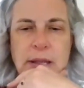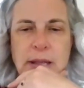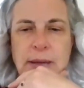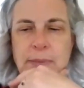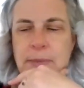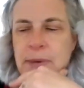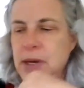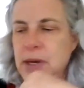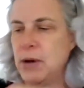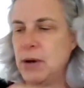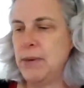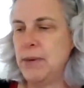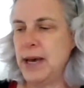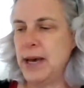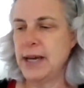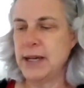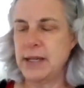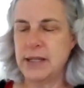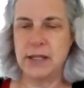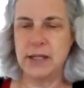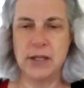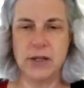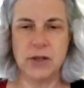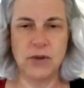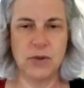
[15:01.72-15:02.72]
Let me go back
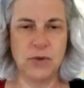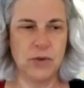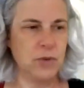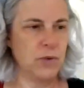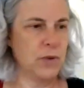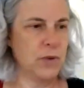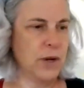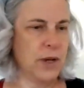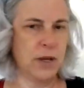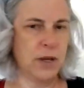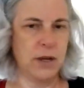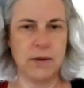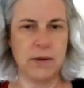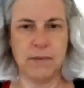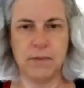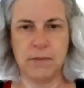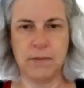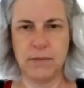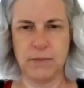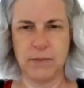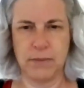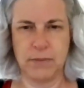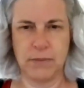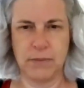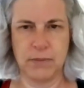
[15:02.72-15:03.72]
to
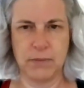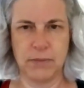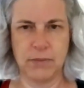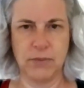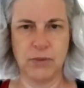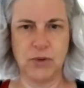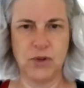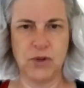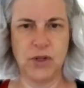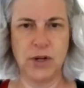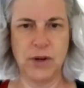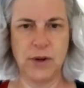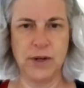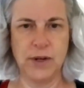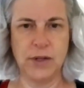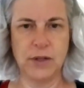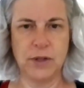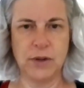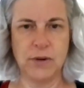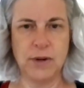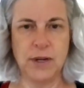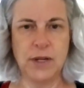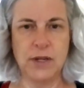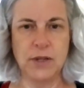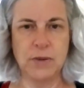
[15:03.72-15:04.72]
sharing
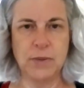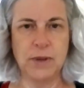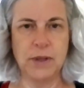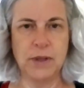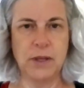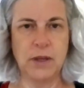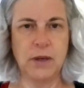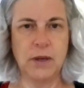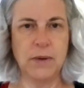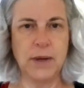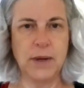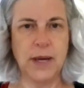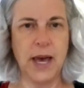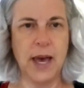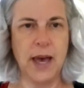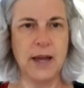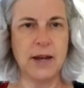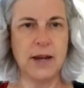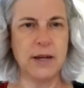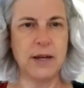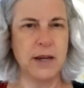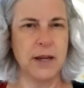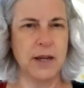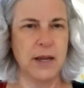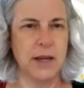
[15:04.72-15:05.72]
screens with you
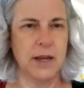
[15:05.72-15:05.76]
again.